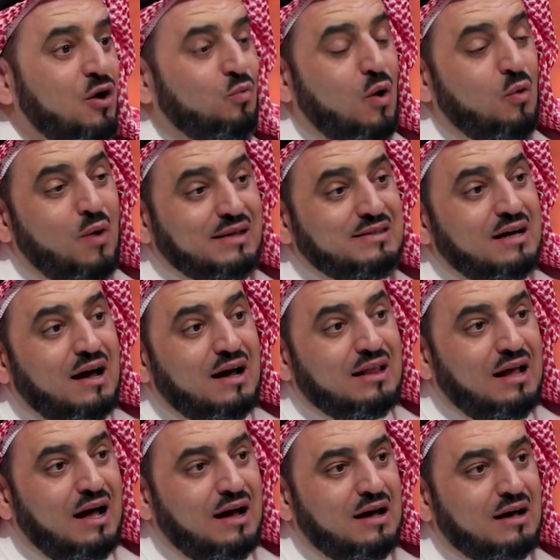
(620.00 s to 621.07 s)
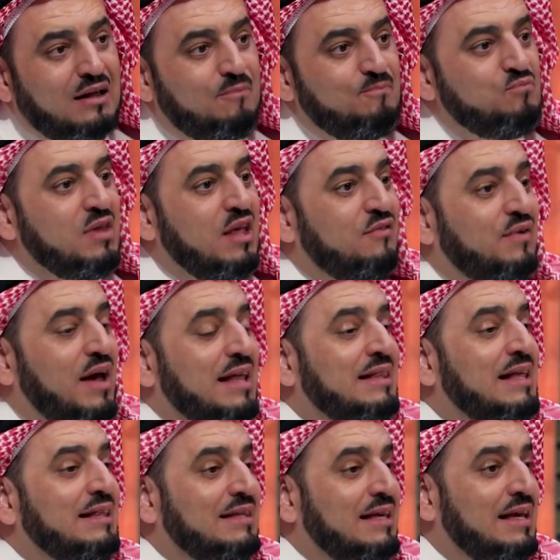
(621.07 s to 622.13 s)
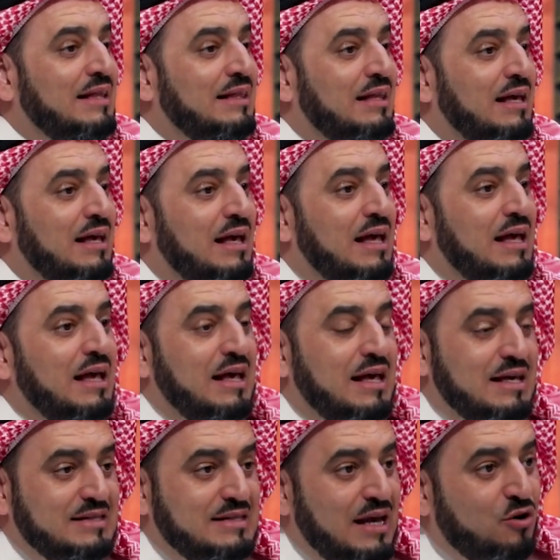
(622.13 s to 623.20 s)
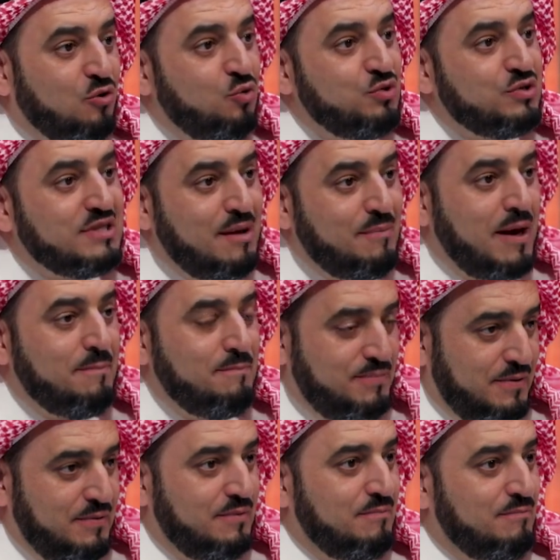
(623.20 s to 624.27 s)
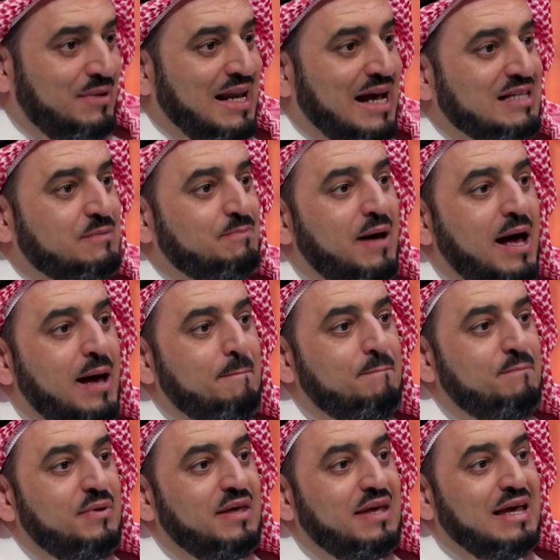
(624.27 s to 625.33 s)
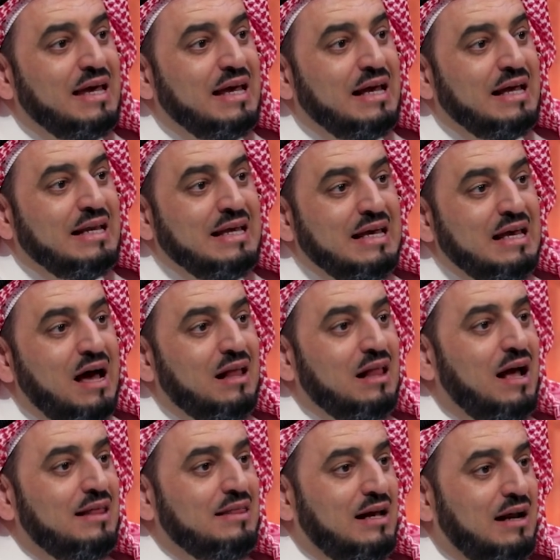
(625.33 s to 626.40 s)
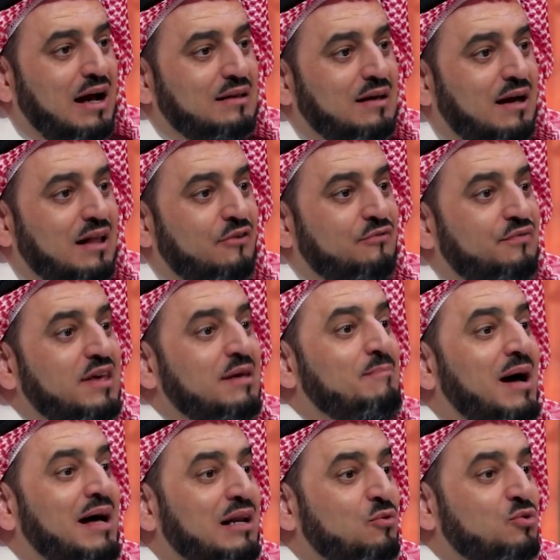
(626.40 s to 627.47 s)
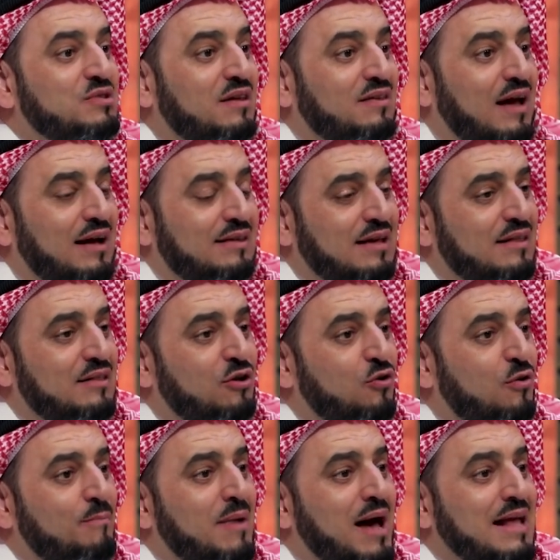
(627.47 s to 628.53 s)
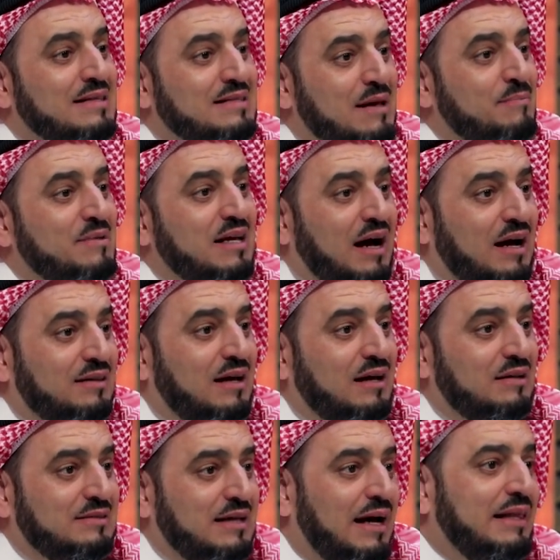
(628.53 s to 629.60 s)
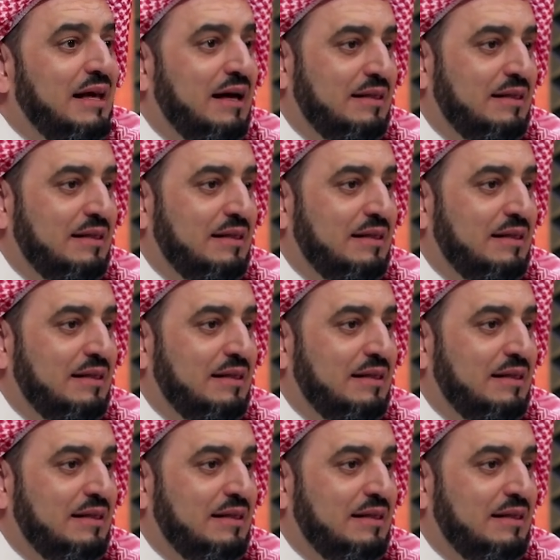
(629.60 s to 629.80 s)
animosity and contempt for others, then such a religion would become a factor in the collapse of civilization if a nation were to build its civilization upon